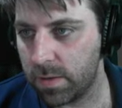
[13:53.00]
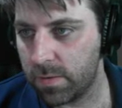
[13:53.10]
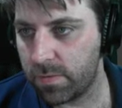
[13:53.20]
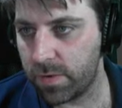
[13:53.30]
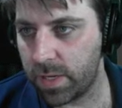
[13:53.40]

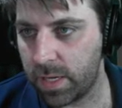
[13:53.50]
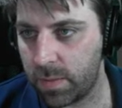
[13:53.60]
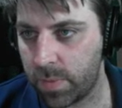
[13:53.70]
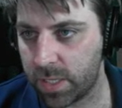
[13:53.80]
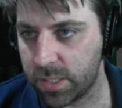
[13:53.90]
Free
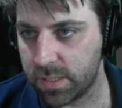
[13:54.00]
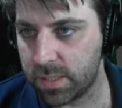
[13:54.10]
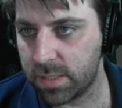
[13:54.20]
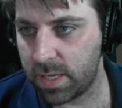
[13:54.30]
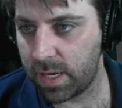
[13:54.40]
kit bashing
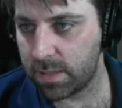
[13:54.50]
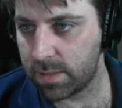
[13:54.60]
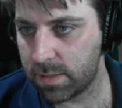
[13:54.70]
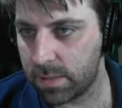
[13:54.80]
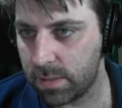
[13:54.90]

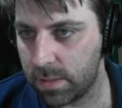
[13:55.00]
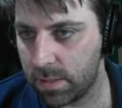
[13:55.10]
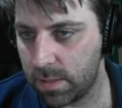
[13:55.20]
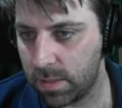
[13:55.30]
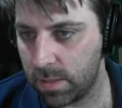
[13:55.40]
set.
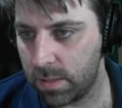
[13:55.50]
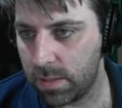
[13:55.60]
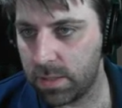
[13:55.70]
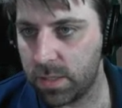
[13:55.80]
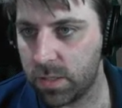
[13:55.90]

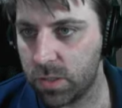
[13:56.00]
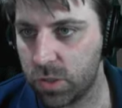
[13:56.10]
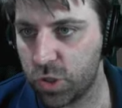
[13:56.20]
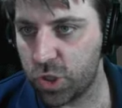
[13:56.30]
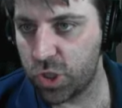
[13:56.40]

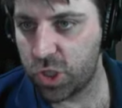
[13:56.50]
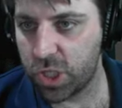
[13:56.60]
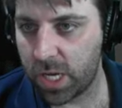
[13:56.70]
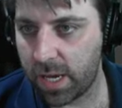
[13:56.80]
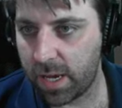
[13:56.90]

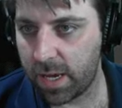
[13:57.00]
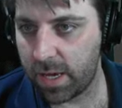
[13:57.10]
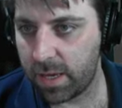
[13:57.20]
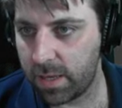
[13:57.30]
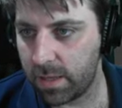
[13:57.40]

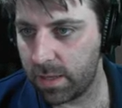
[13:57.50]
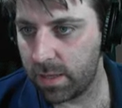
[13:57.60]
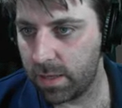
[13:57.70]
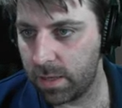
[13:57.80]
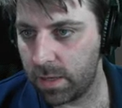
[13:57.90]
Share.
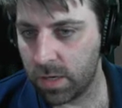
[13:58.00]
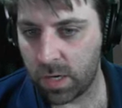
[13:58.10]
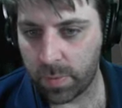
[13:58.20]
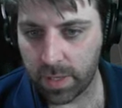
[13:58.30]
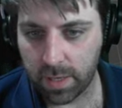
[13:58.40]

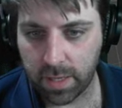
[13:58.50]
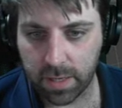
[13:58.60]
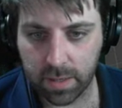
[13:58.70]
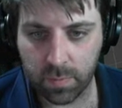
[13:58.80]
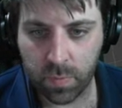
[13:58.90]
Copy
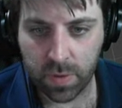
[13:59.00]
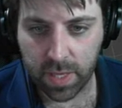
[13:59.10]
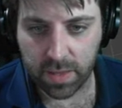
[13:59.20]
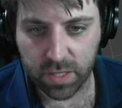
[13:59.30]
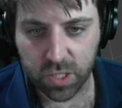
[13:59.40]
link. Put
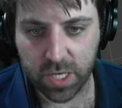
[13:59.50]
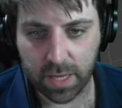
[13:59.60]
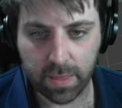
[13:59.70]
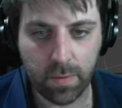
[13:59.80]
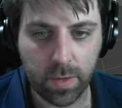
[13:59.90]
that in the
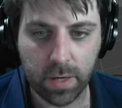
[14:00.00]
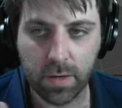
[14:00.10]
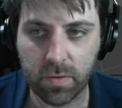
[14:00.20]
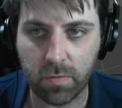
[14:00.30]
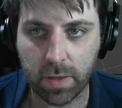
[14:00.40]
chat. There we go.
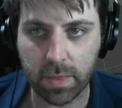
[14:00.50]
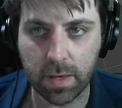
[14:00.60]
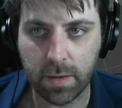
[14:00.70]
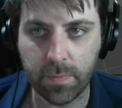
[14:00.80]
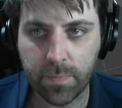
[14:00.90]
It's right
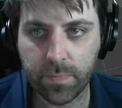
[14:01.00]
there.